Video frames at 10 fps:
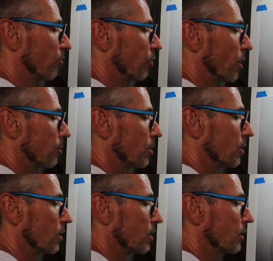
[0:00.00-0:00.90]
from
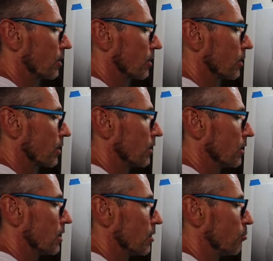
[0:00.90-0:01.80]

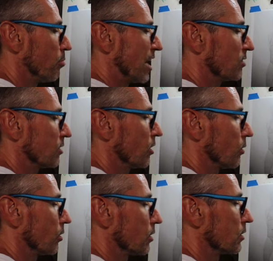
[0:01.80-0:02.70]
the base coat.